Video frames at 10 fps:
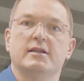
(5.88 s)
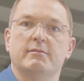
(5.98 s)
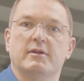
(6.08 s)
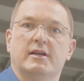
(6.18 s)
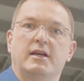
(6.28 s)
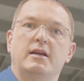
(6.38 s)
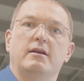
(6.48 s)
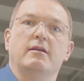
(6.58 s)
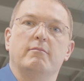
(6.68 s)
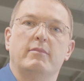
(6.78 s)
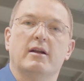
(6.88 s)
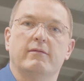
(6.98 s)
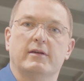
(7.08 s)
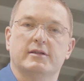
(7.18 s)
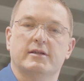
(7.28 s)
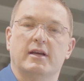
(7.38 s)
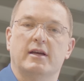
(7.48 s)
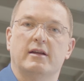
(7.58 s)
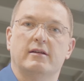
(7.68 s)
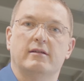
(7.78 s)
some of the key benefits
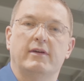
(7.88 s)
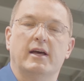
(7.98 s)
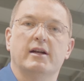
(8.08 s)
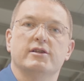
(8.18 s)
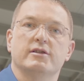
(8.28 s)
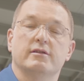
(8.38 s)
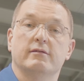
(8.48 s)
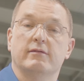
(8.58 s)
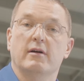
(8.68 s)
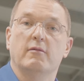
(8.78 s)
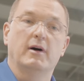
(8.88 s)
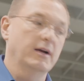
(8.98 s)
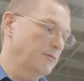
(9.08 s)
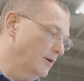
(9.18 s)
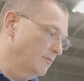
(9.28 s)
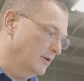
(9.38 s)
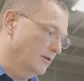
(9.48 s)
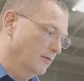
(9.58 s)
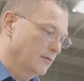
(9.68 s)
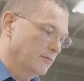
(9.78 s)
and advantages of why one
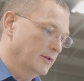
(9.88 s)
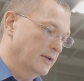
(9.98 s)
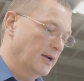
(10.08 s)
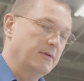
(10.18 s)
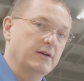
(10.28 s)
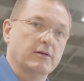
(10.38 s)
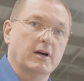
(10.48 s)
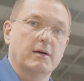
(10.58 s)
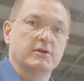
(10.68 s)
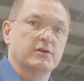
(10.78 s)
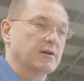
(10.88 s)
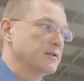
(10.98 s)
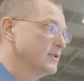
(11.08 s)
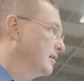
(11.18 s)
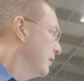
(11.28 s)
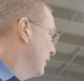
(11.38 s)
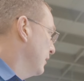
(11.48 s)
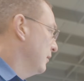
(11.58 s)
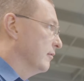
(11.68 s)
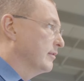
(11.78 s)
would go to when they come into a carpet store and see
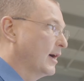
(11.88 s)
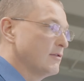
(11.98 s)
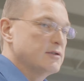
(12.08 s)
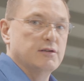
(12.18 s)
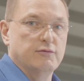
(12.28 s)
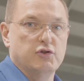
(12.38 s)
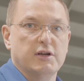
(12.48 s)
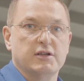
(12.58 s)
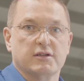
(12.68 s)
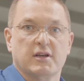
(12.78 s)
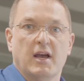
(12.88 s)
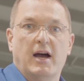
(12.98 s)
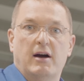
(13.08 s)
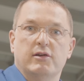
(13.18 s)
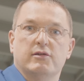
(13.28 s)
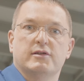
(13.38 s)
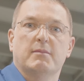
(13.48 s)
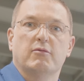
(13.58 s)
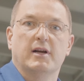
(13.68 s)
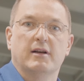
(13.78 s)
thousands of choices. How do you
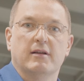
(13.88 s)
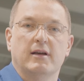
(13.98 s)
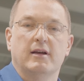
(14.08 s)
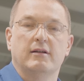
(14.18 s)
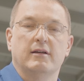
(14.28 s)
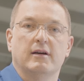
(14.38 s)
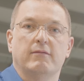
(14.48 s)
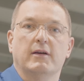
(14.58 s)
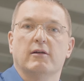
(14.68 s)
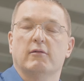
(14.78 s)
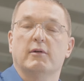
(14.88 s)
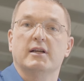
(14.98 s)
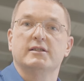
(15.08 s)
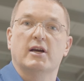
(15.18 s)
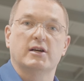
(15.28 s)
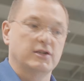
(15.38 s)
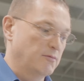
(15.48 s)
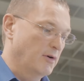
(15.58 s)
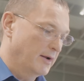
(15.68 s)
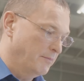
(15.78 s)
separate and figure out what it is you
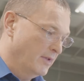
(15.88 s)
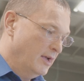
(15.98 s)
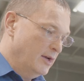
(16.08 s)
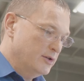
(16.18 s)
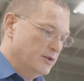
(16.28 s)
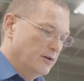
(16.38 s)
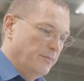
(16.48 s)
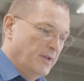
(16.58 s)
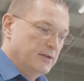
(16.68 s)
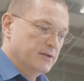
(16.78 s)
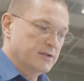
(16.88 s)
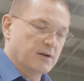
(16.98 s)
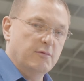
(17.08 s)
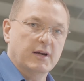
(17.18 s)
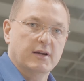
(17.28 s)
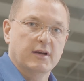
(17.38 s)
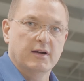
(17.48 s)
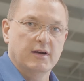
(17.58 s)
actually want? So just a quick